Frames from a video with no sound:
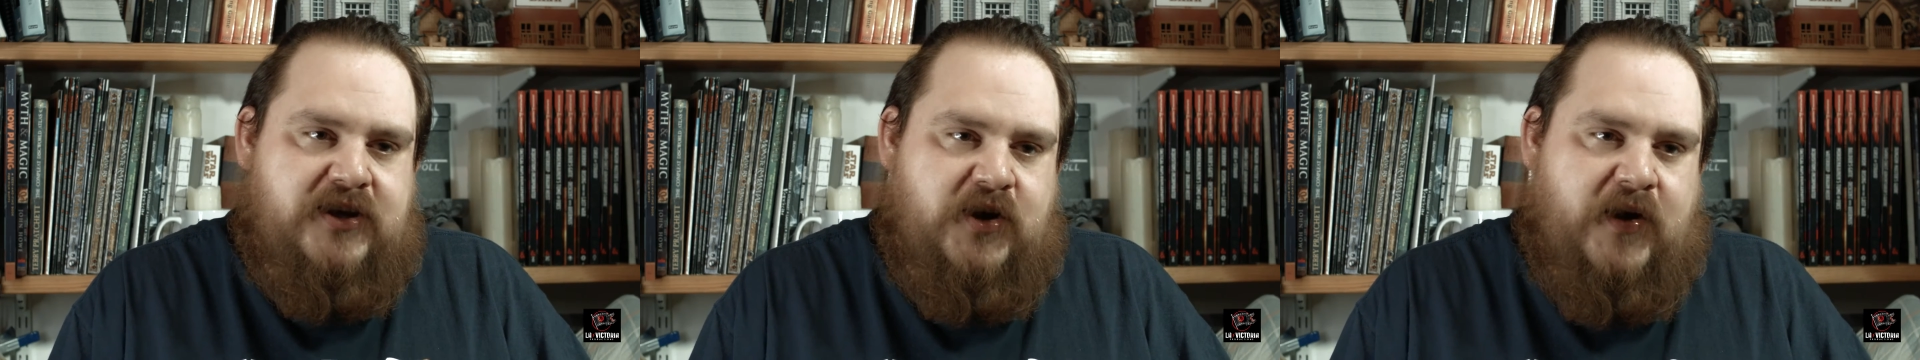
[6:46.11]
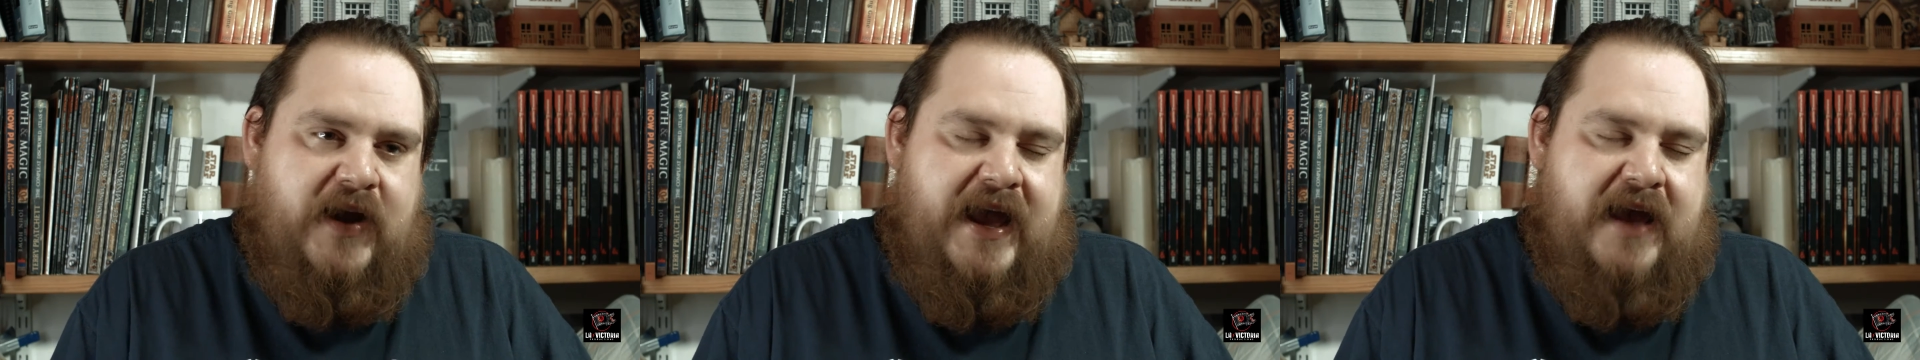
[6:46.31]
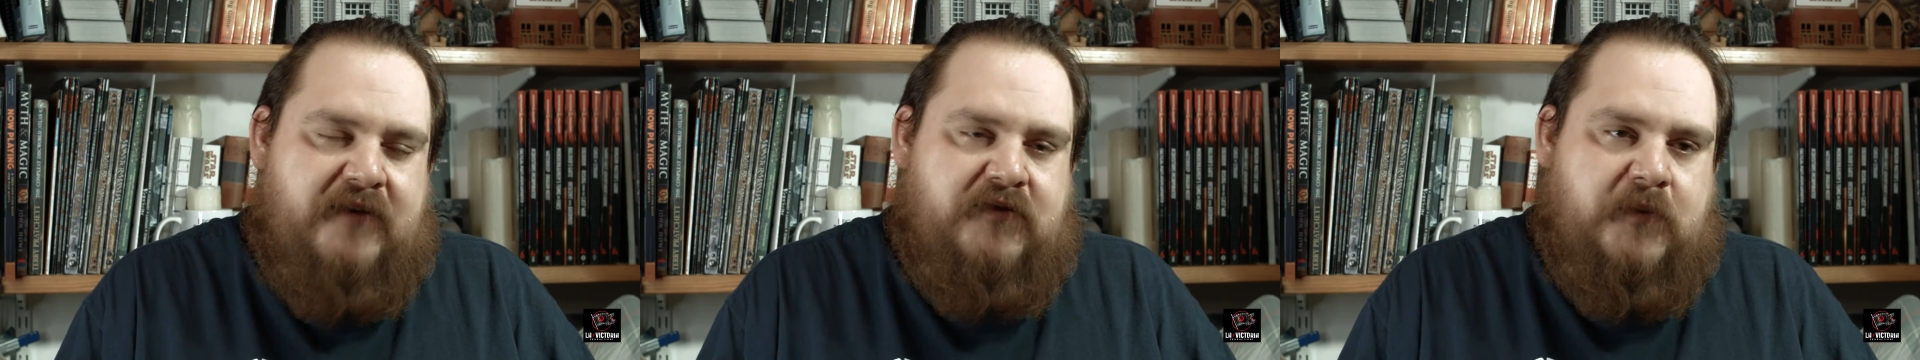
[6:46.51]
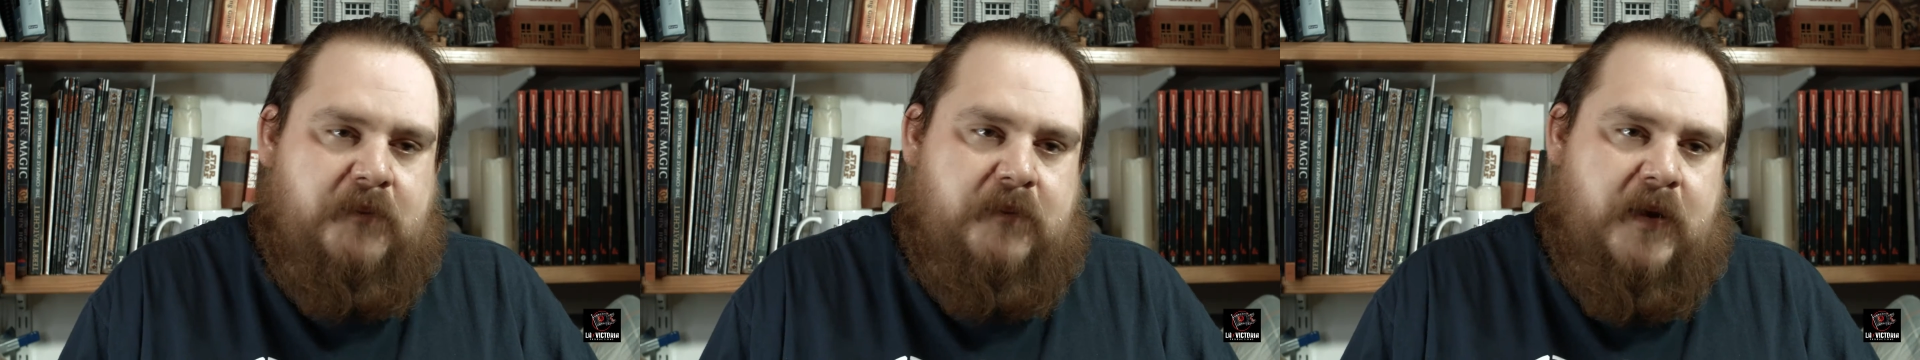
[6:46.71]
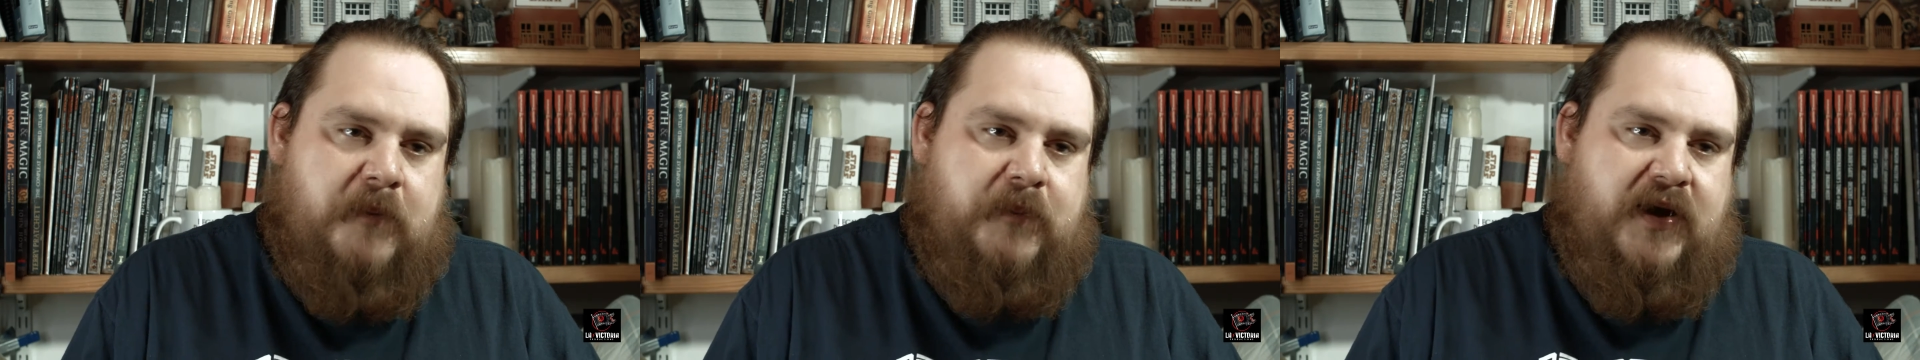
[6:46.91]
I have
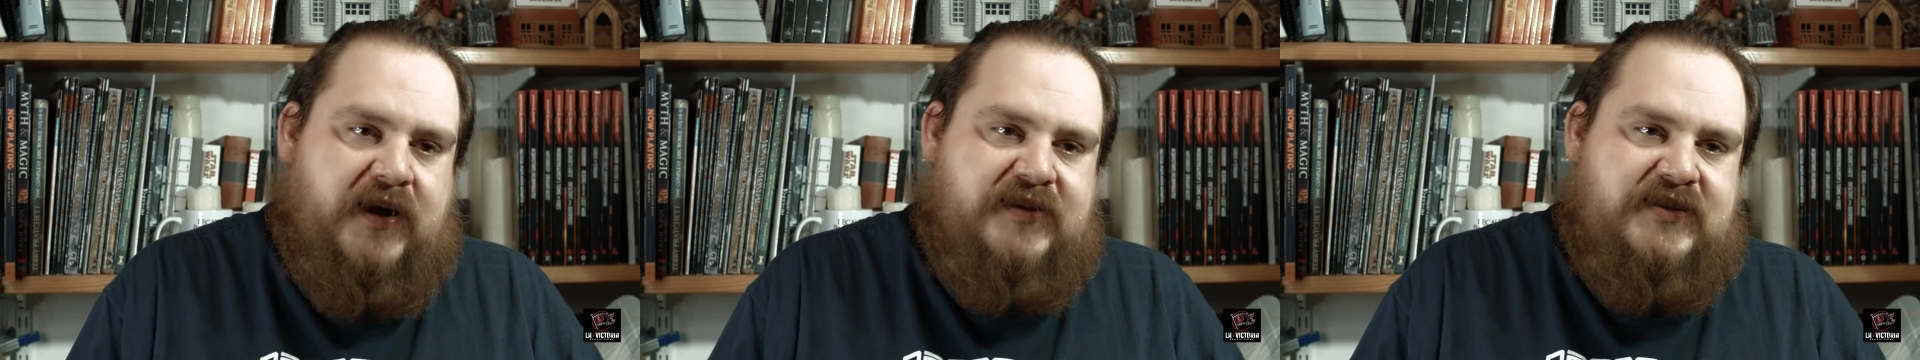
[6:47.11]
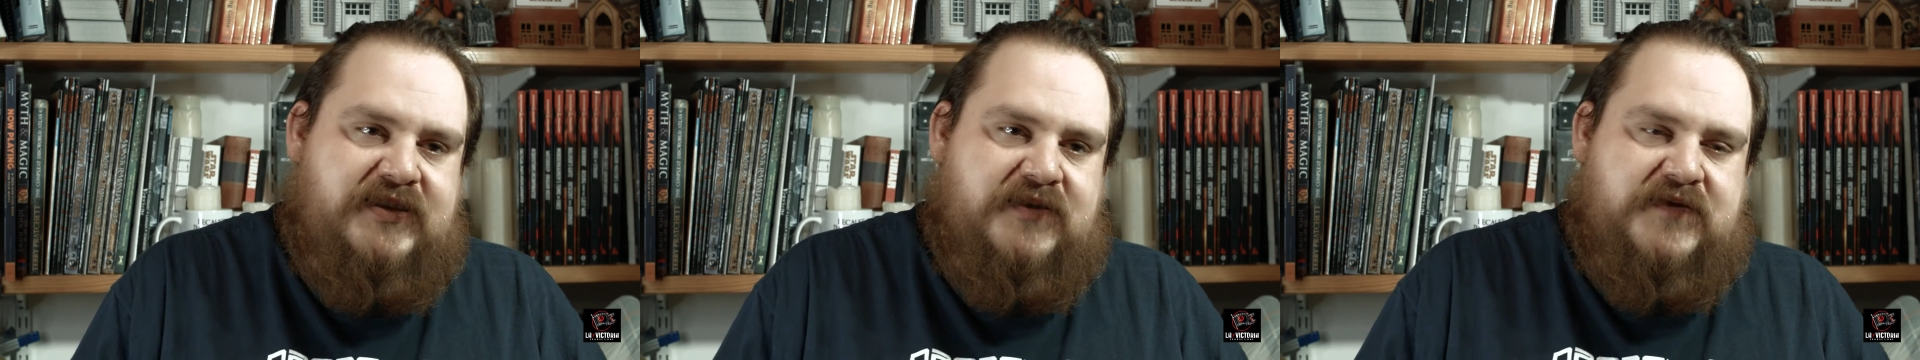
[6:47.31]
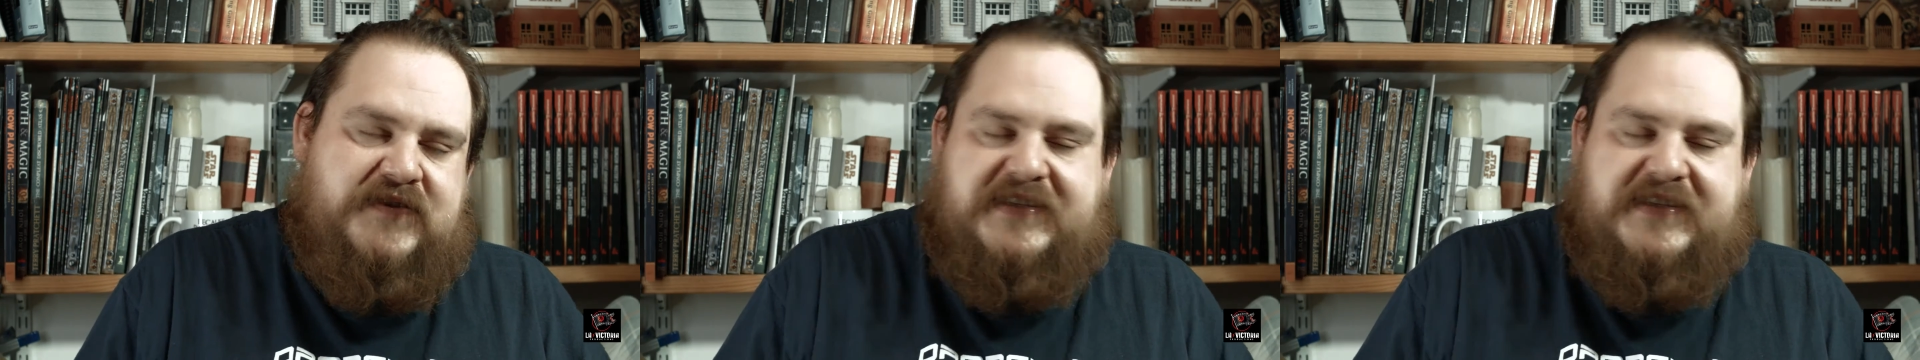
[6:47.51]
a party of